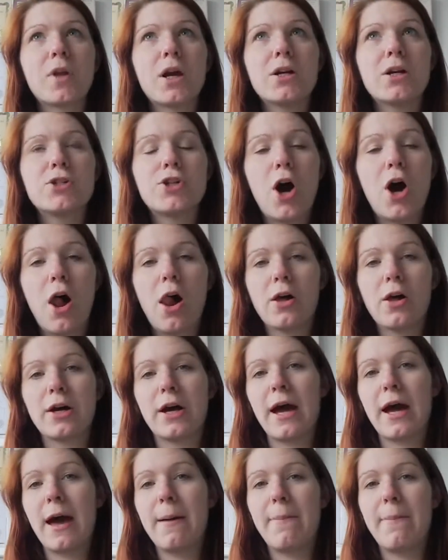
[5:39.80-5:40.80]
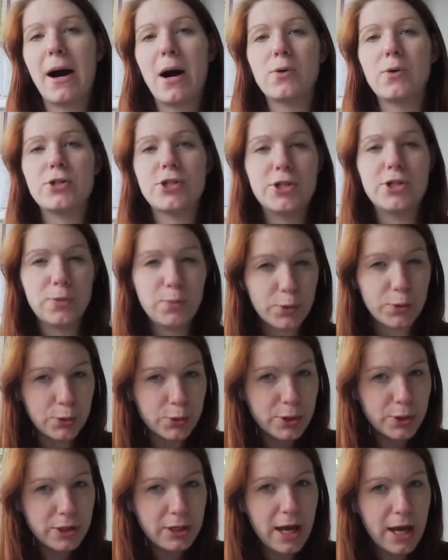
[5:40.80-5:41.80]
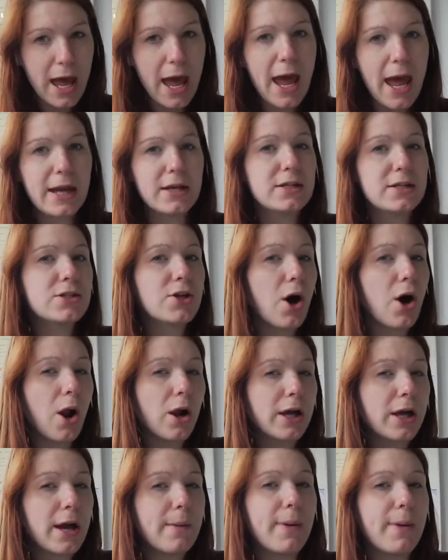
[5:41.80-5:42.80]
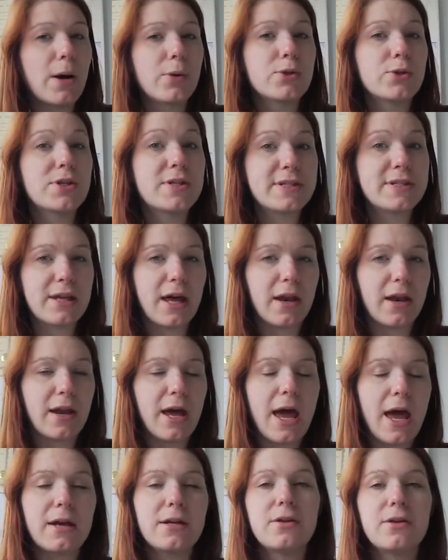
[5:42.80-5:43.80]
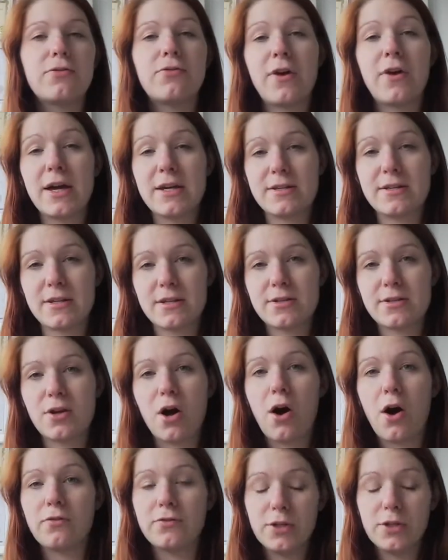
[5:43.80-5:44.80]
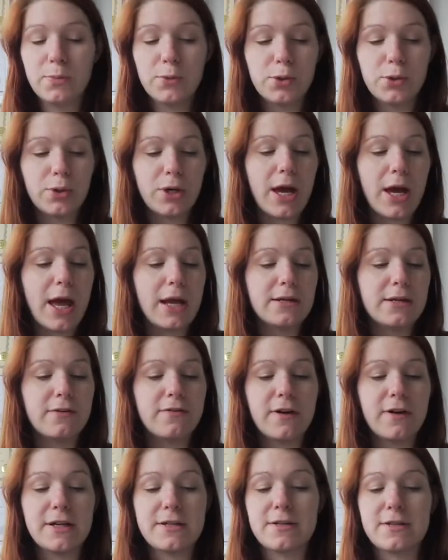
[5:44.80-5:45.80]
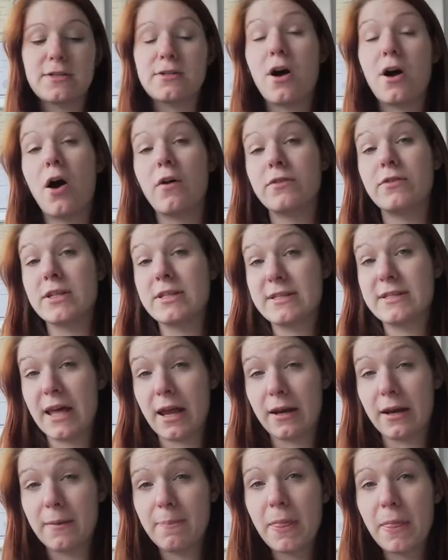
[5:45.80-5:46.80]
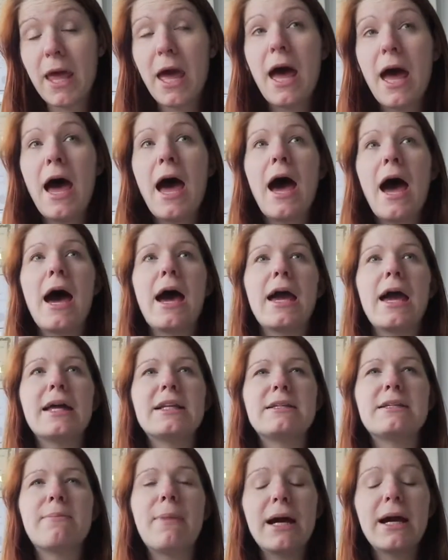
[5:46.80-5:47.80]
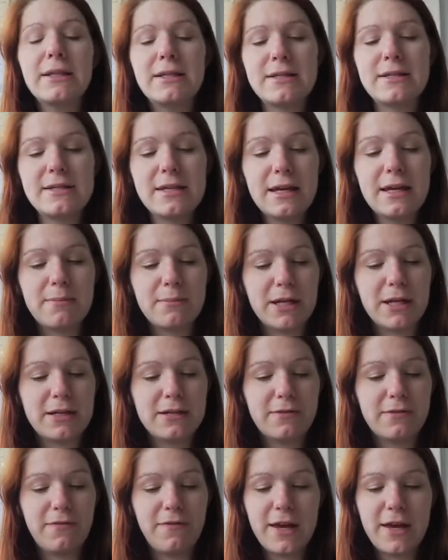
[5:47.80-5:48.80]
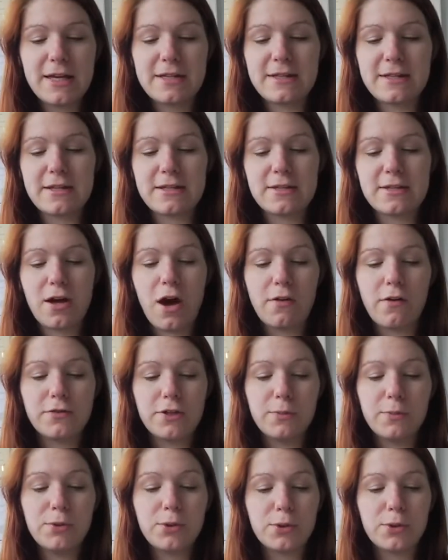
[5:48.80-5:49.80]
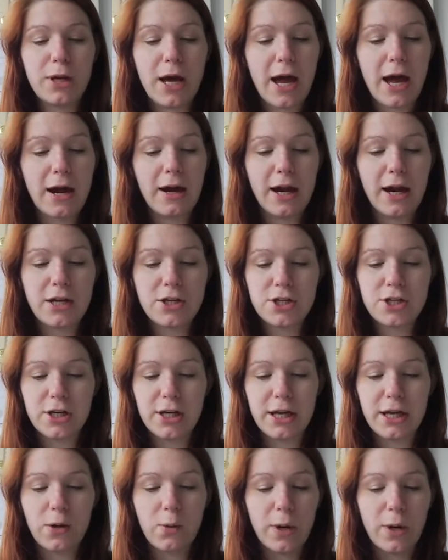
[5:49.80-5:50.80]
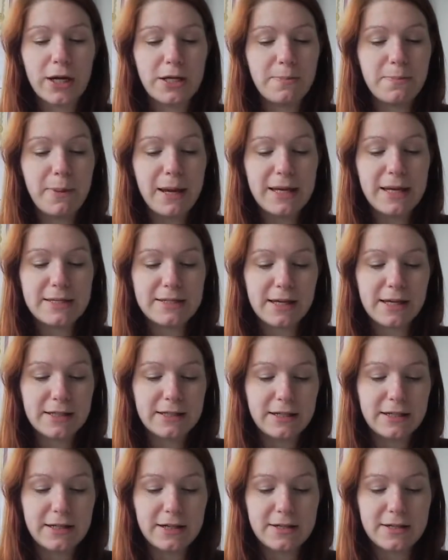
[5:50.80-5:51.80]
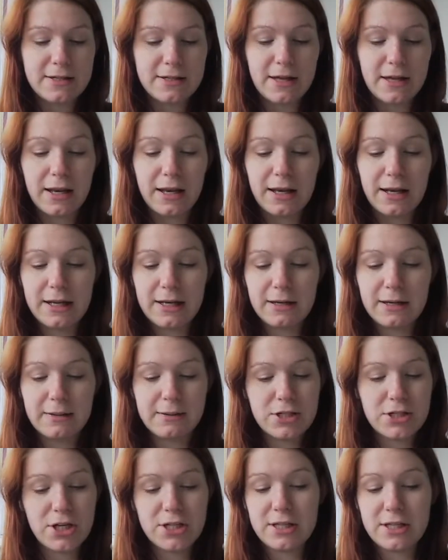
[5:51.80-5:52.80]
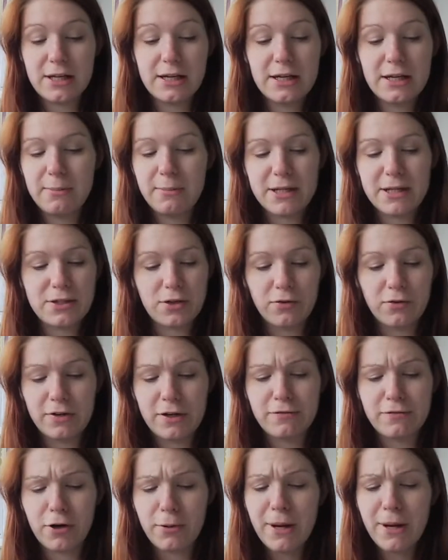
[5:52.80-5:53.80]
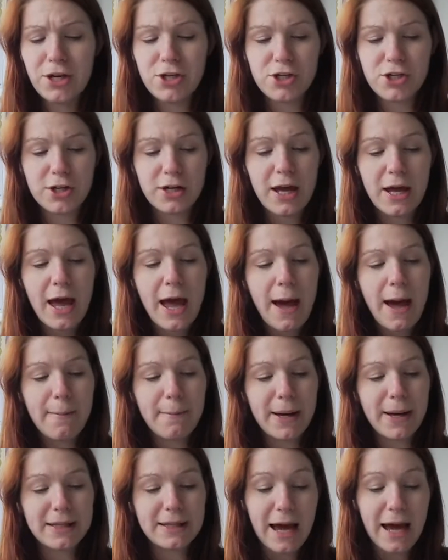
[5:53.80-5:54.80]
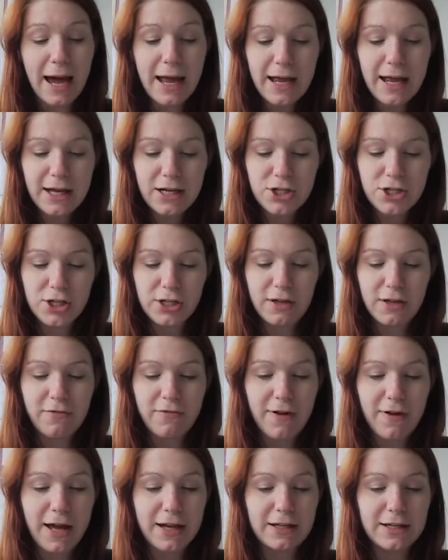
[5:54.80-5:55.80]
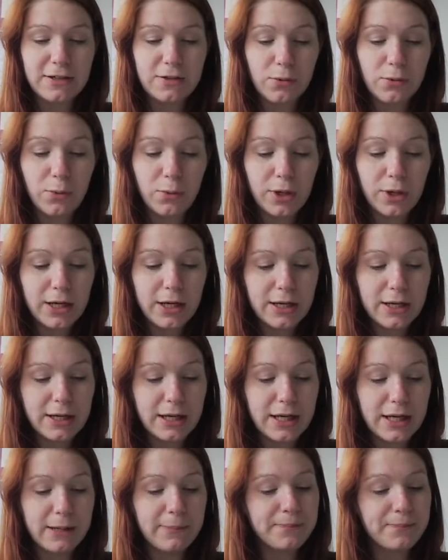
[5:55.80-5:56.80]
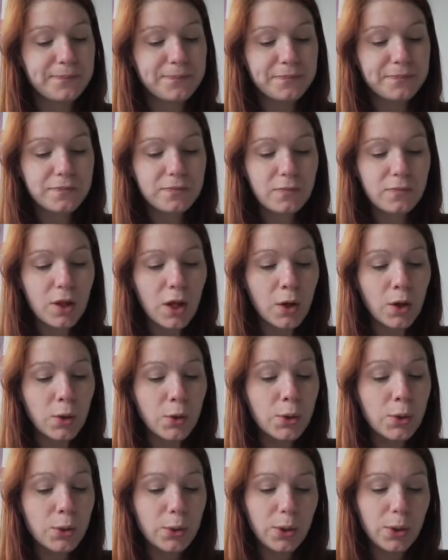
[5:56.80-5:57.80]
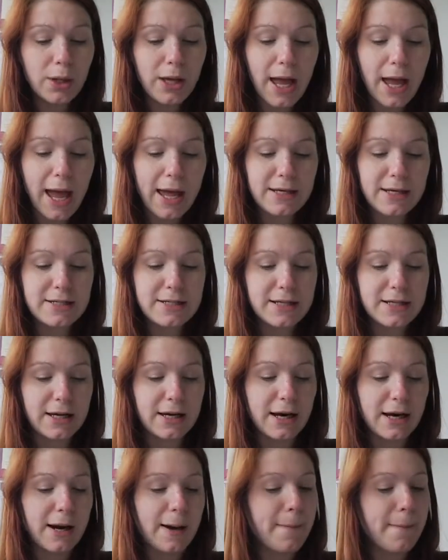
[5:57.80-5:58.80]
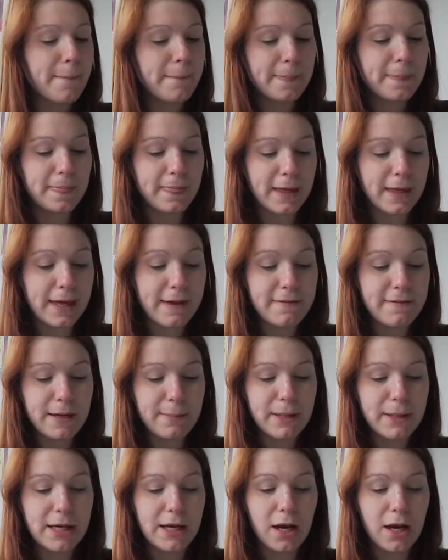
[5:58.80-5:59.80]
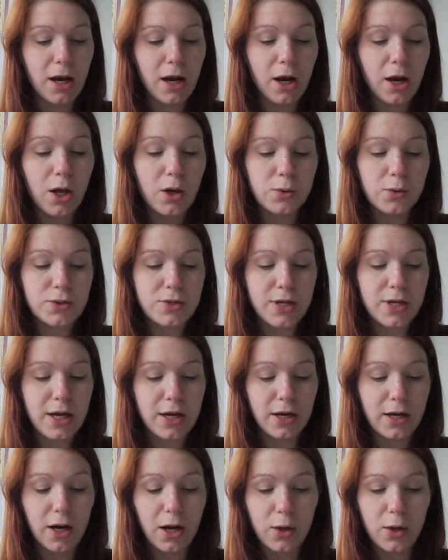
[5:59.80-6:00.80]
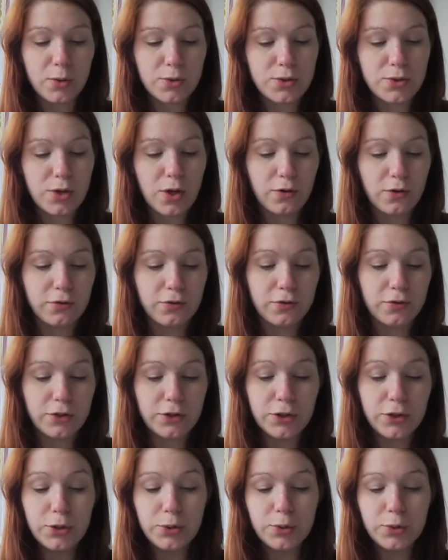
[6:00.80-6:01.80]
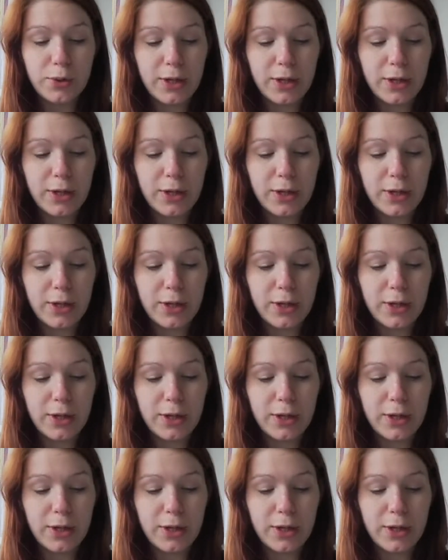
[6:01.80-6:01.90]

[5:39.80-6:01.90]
talk about the moon and talk about the sun and the phases of the moon and the phases of the sun. It might seem that the phases of the moon are actually quite basic, that there's just a little bit of information, but I actually find it really cool and giving me loads and loads of new